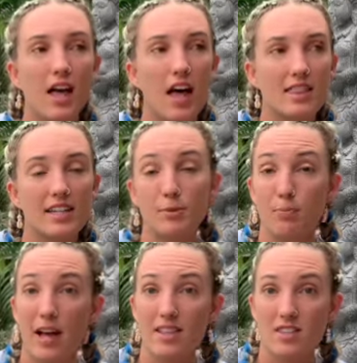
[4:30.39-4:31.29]
That
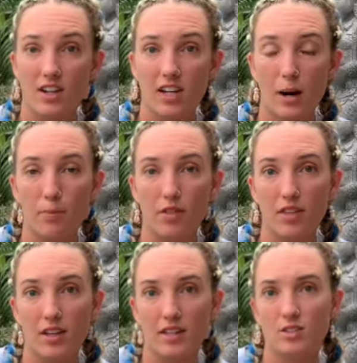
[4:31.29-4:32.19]
depends on a couple
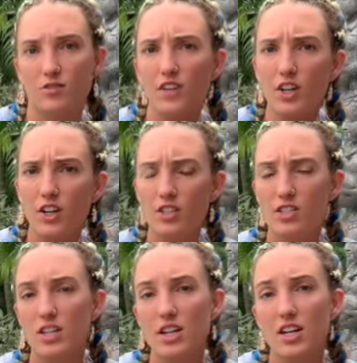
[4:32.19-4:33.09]
things.
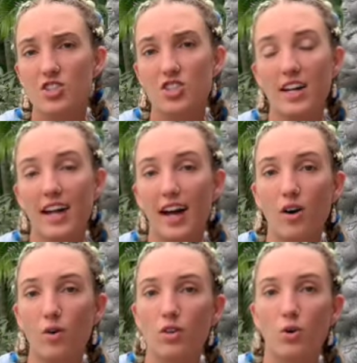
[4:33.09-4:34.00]
First, check
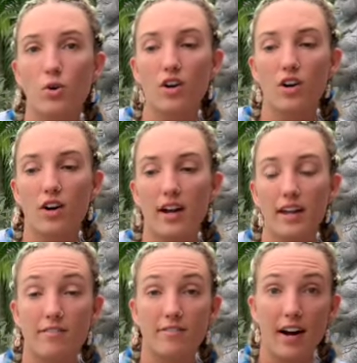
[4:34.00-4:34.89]
out your
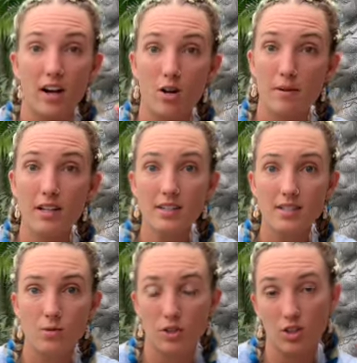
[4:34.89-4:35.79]

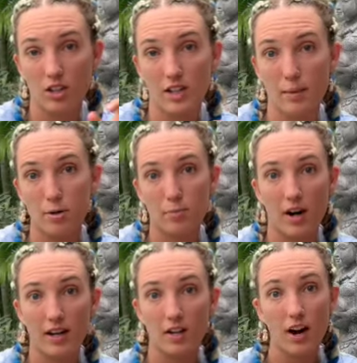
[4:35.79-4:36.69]
environment when you look up your
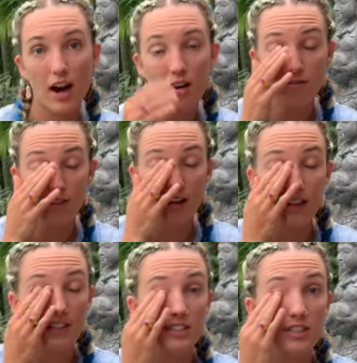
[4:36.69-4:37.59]
body graph. I
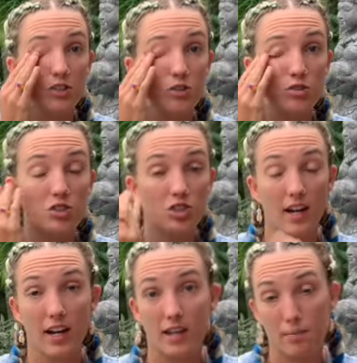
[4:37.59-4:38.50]
like to use
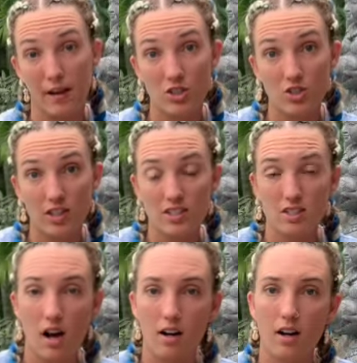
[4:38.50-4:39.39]

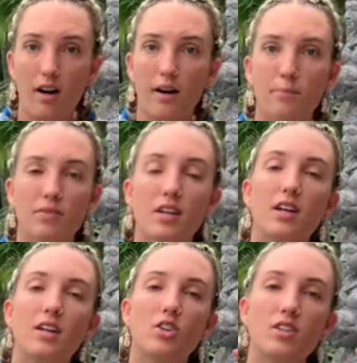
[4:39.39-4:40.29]
geneticmatrix.com.
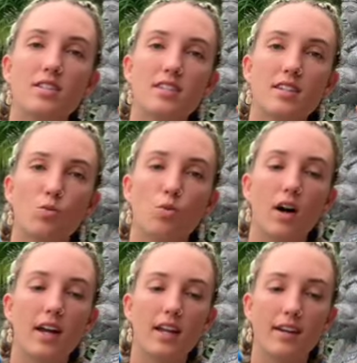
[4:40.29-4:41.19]
You can see
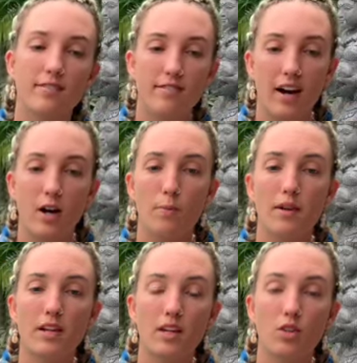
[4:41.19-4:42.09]
what
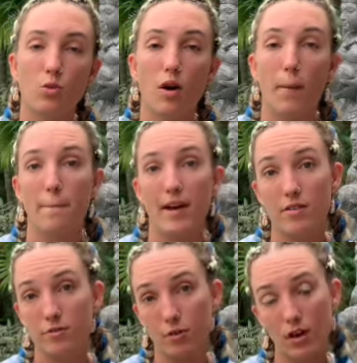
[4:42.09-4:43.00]
environment you are
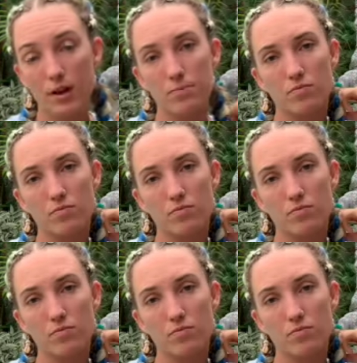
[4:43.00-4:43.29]
meant for.